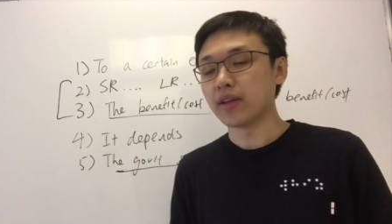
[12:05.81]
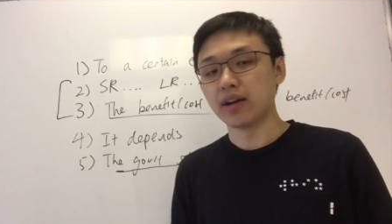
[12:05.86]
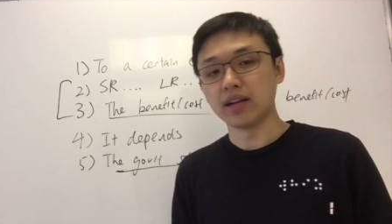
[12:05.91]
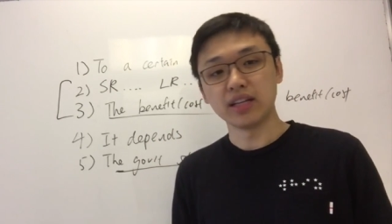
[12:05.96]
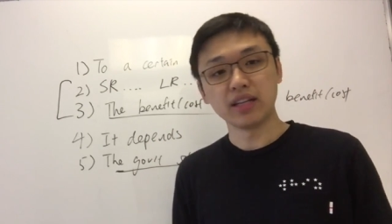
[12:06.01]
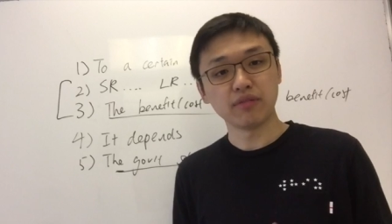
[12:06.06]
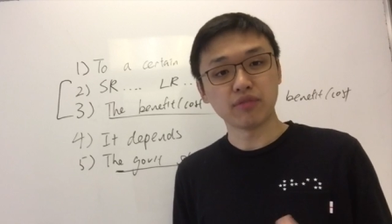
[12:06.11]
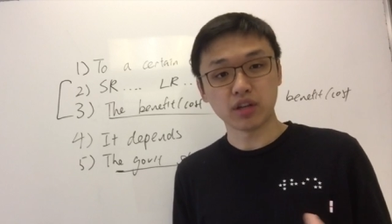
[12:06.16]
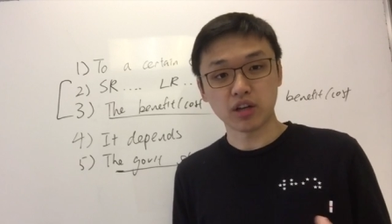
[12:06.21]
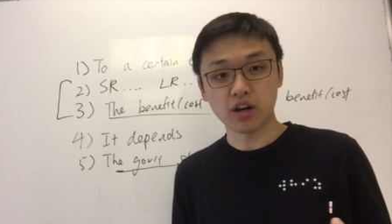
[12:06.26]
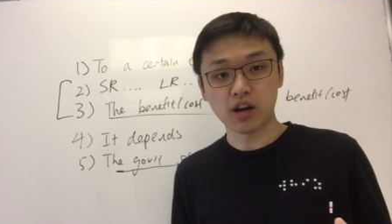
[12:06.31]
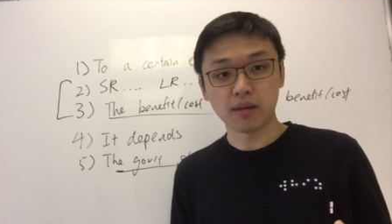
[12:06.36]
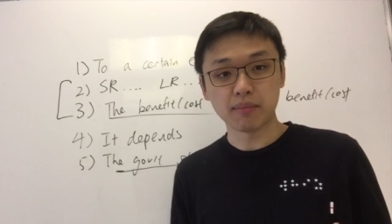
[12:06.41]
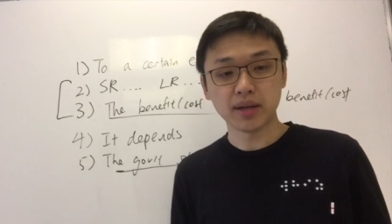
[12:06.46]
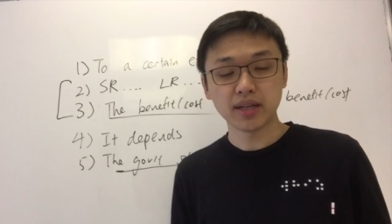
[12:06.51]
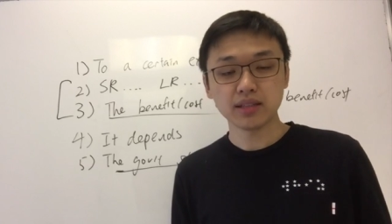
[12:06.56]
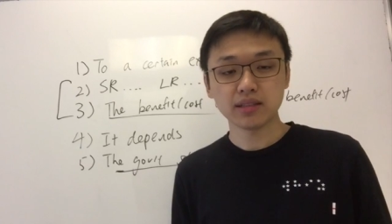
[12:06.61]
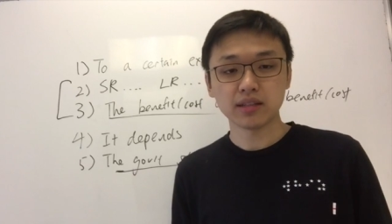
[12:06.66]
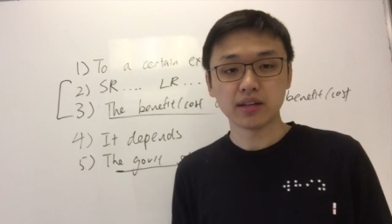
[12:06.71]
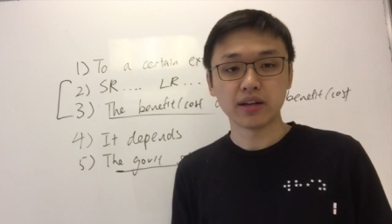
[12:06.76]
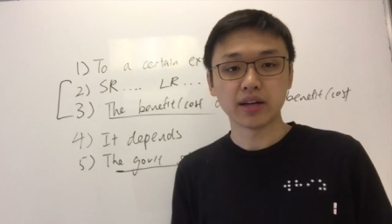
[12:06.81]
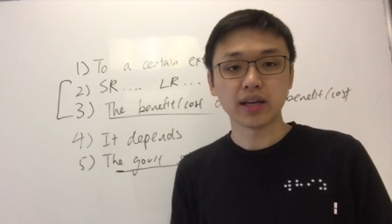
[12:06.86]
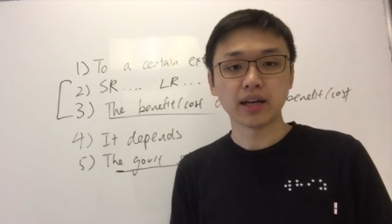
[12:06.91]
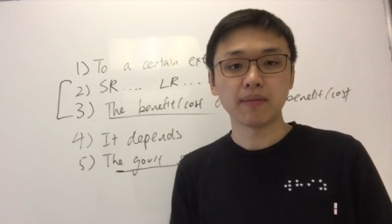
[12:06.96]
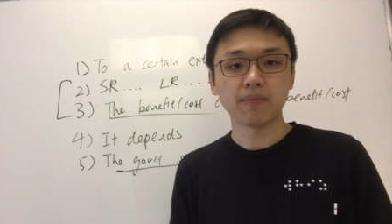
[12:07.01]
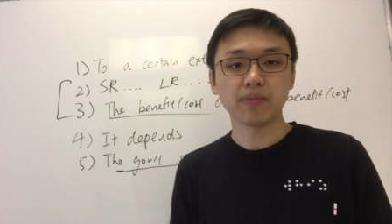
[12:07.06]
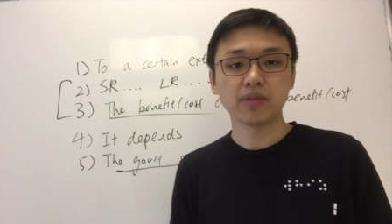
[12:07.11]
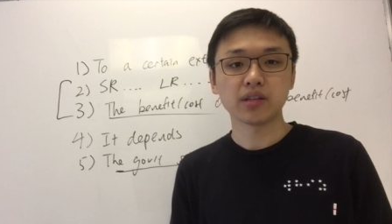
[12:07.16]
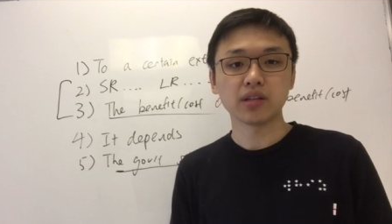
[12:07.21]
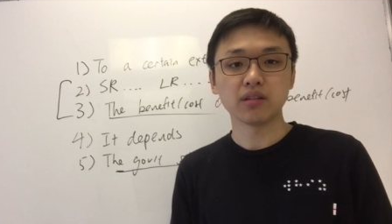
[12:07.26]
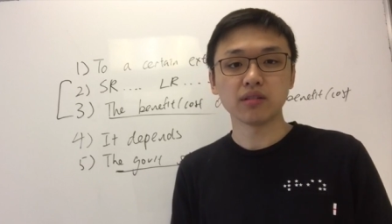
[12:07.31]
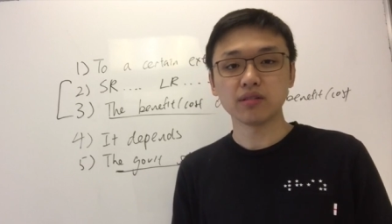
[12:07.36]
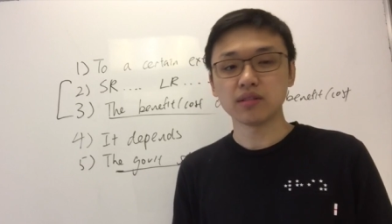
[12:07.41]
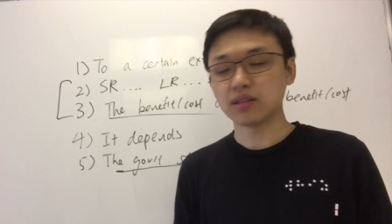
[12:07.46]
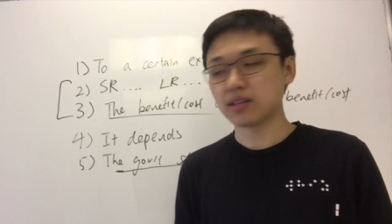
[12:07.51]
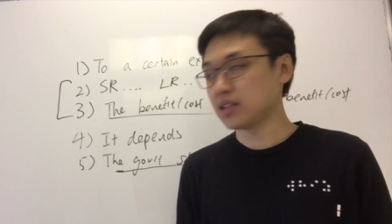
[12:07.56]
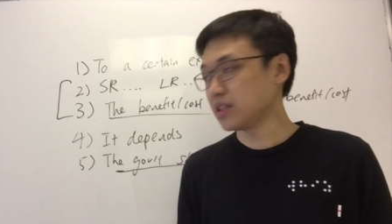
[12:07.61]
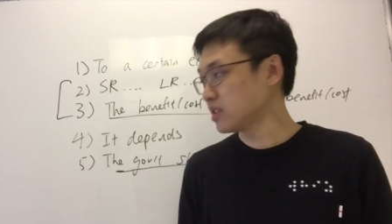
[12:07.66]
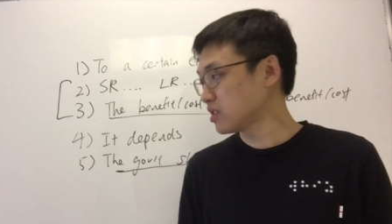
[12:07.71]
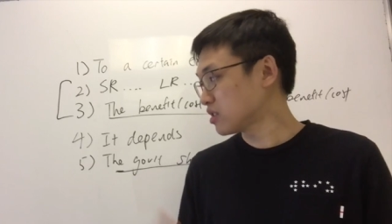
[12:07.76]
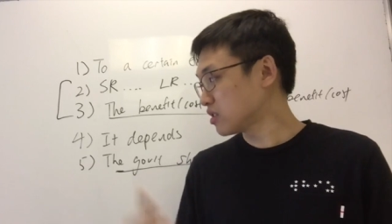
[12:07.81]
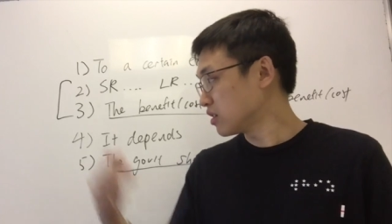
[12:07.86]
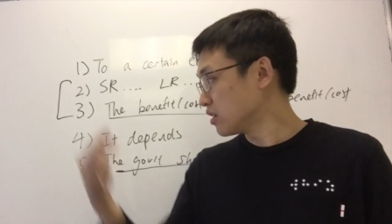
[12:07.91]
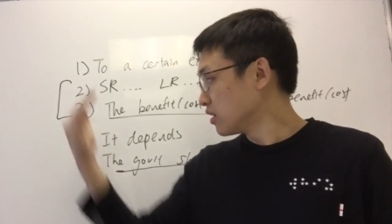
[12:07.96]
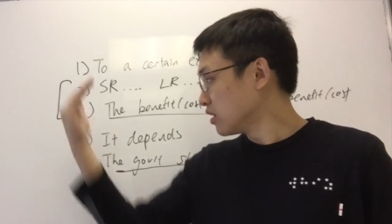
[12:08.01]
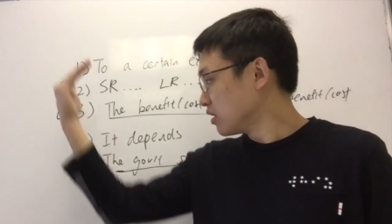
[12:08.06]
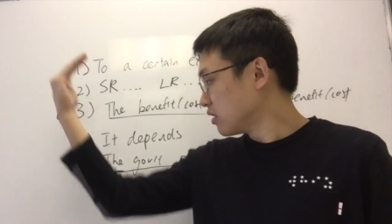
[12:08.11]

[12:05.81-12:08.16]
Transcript: Uh, leave a comment, okay? So these